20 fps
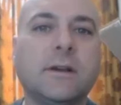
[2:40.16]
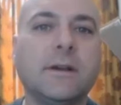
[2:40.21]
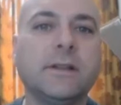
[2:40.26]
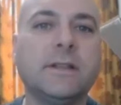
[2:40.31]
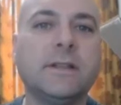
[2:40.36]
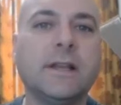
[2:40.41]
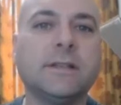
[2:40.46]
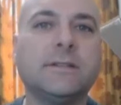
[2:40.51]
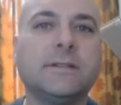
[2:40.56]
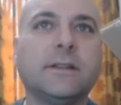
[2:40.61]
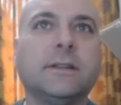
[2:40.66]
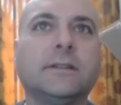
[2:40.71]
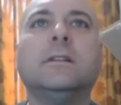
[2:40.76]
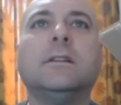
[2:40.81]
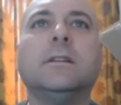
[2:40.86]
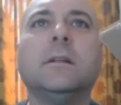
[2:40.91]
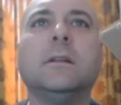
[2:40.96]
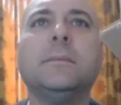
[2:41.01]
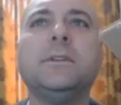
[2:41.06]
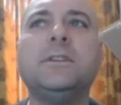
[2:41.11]
test it.
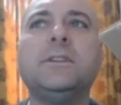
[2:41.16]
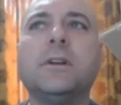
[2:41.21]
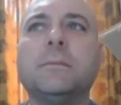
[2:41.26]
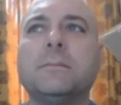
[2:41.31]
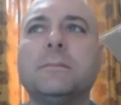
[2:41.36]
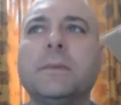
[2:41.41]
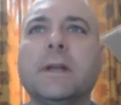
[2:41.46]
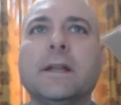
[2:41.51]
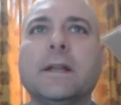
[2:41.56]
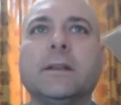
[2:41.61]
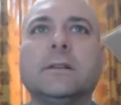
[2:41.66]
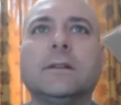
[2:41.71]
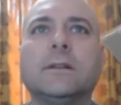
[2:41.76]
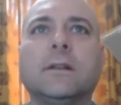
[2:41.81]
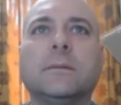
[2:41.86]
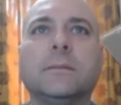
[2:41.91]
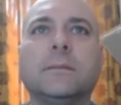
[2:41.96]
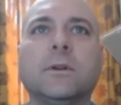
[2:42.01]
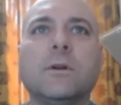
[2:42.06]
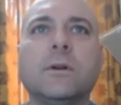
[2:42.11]
Let me jump in.
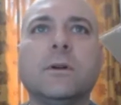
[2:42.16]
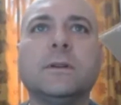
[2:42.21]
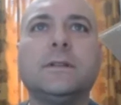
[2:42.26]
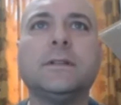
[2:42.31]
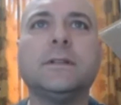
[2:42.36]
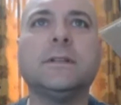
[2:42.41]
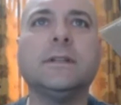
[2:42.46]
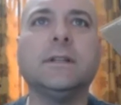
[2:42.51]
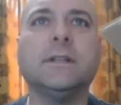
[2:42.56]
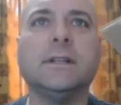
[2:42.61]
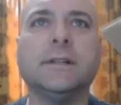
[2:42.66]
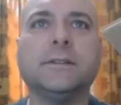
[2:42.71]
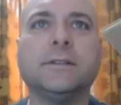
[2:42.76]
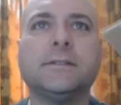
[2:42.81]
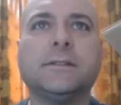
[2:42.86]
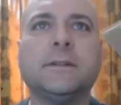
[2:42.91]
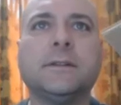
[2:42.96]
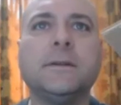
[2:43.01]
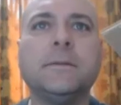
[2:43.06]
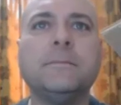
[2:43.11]
I'm going to go into the
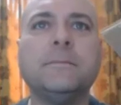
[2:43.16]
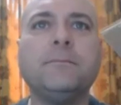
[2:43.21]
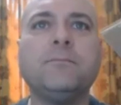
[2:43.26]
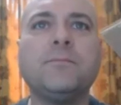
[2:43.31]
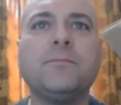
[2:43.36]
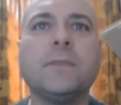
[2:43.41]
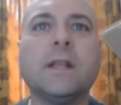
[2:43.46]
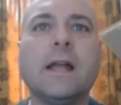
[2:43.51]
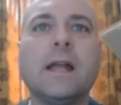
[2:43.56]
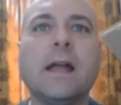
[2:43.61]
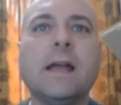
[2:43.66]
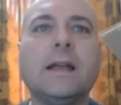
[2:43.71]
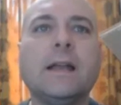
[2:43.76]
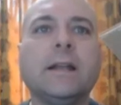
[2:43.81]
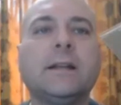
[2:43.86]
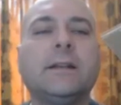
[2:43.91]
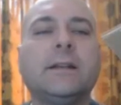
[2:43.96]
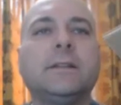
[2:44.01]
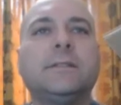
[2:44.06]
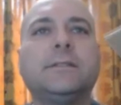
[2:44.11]
list,
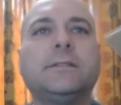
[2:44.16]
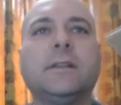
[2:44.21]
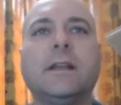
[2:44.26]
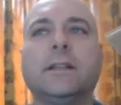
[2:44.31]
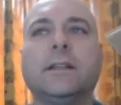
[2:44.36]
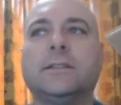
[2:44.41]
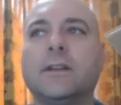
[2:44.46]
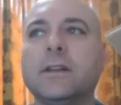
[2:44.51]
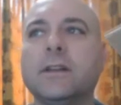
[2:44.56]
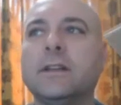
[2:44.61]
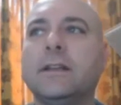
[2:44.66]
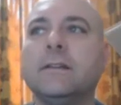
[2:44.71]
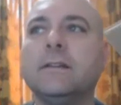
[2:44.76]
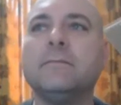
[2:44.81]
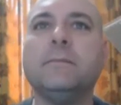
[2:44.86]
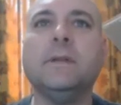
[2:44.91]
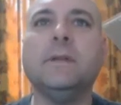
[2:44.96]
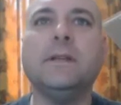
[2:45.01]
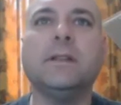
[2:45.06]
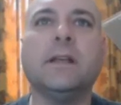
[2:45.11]
and it's going to
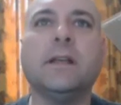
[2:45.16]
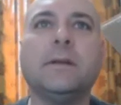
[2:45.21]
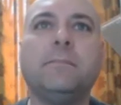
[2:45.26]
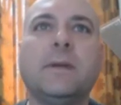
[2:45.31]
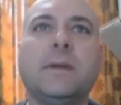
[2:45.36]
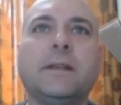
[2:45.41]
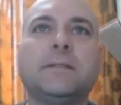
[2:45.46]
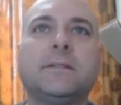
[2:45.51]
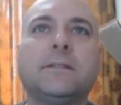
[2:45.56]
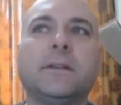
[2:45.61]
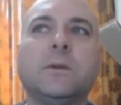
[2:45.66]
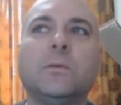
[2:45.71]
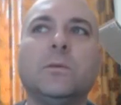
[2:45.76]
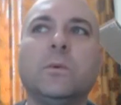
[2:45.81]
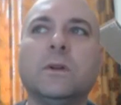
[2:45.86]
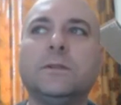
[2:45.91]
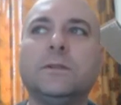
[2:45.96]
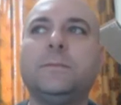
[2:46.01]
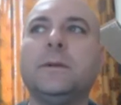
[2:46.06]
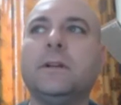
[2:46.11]
give me like basically
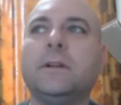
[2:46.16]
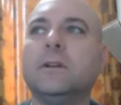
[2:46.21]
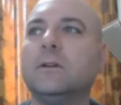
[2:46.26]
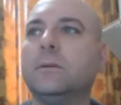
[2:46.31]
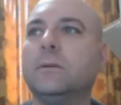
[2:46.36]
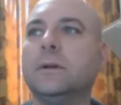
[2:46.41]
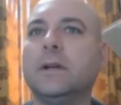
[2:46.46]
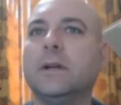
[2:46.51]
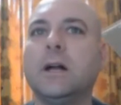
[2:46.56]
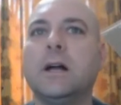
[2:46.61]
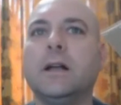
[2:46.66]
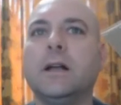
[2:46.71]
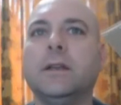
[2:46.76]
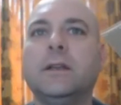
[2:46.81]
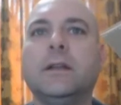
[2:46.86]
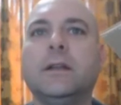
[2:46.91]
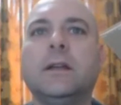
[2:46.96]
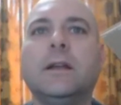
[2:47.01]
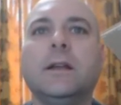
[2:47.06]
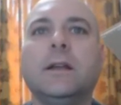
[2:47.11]
what's been going on.
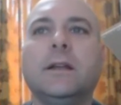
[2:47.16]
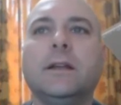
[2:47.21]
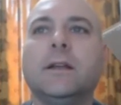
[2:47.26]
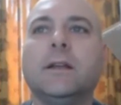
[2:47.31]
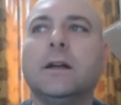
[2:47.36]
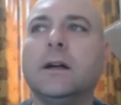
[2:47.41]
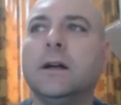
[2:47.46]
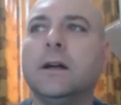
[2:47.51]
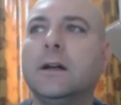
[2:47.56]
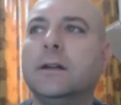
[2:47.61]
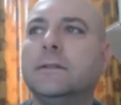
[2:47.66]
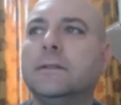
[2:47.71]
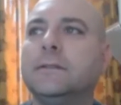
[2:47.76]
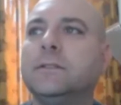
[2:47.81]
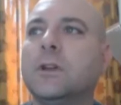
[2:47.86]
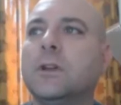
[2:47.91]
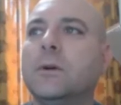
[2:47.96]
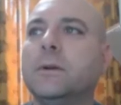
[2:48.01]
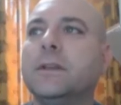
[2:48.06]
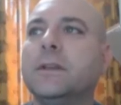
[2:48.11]

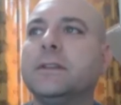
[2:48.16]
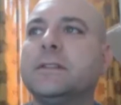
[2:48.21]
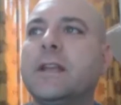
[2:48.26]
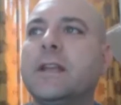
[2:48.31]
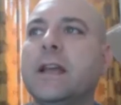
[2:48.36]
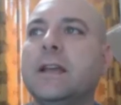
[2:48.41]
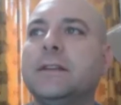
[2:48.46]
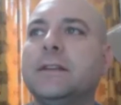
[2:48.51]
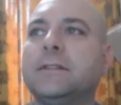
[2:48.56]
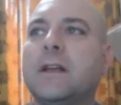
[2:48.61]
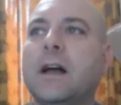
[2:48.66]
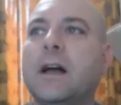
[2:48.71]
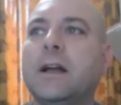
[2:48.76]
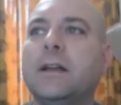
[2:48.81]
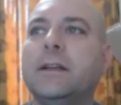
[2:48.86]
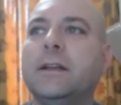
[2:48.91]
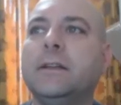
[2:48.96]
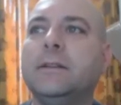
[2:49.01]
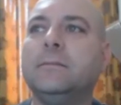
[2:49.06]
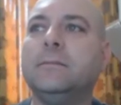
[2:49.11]
So in this case,
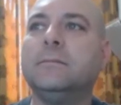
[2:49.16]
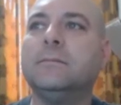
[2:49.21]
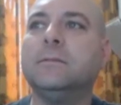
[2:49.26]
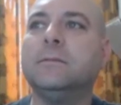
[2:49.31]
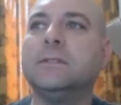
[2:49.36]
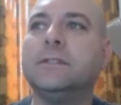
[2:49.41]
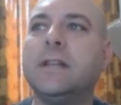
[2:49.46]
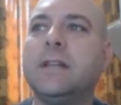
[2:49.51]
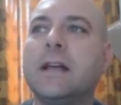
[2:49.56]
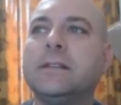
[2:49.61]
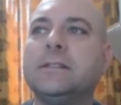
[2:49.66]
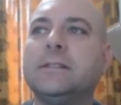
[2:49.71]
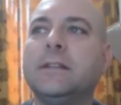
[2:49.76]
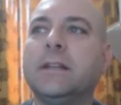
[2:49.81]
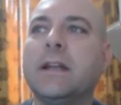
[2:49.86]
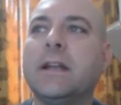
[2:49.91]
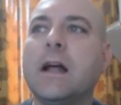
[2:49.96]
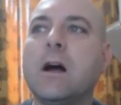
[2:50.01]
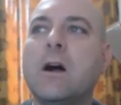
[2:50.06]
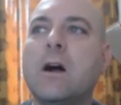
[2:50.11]
I was testing
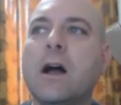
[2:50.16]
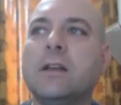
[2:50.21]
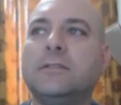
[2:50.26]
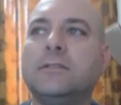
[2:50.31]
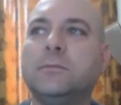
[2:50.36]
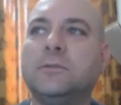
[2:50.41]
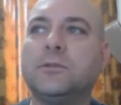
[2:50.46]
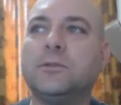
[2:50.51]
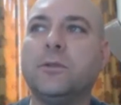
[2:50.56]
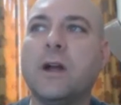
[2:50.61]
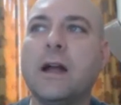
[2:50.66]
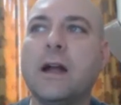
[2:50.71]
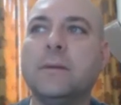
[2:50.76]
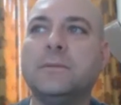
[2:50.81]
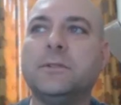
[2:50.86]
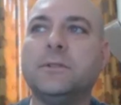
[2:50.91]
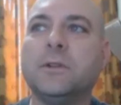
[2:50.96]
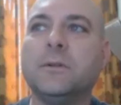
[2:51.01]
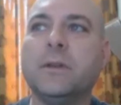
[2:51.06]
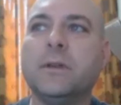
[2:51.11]
it out. I subscribed,
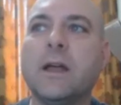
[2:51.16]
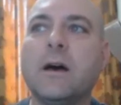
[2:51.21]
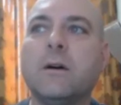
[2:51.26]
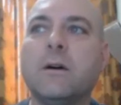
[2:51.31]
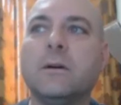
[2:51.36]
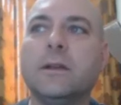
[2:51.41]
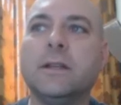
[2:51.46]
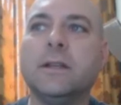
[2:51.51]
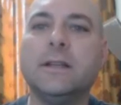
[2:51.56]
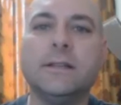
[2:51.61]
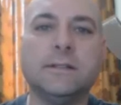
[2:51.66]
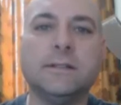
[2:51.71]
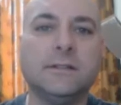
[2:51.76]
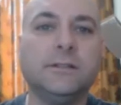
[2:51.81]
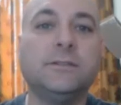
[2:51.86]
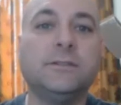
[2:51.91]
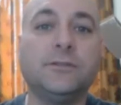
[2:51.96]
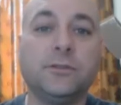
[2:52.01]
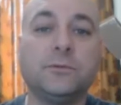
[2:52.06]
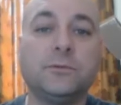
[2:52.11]
so now
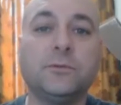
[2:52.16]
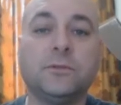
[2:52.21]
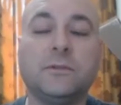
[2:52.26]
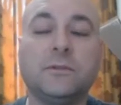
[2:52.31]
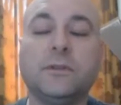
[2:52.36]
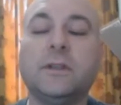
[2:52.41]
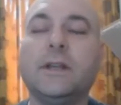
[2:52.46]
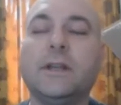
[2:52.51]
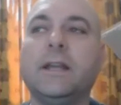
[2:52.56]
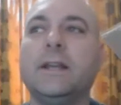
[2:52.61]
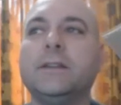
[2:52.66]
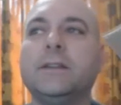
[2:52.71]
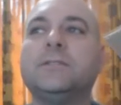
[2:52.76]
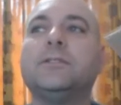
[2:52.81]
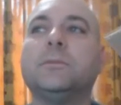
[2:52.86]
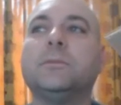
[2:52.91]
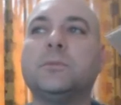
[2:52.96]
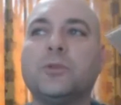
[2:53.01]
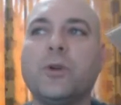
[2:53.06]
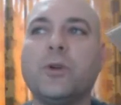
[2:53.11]
his
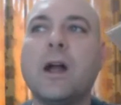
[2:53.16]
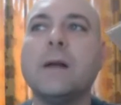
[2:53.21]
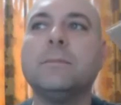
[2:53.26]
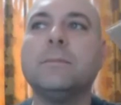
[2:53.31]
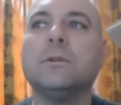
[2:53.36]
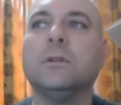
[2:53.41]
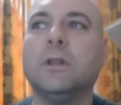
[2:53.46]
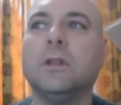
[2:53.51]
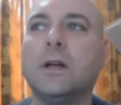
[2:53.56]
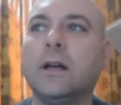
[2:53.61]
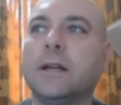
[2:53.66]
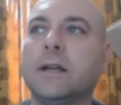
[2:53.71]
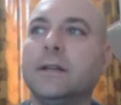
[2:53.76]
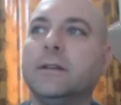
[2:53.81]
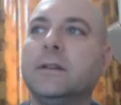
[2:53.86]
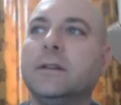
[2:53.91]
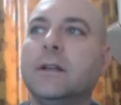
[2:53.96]
subscriber line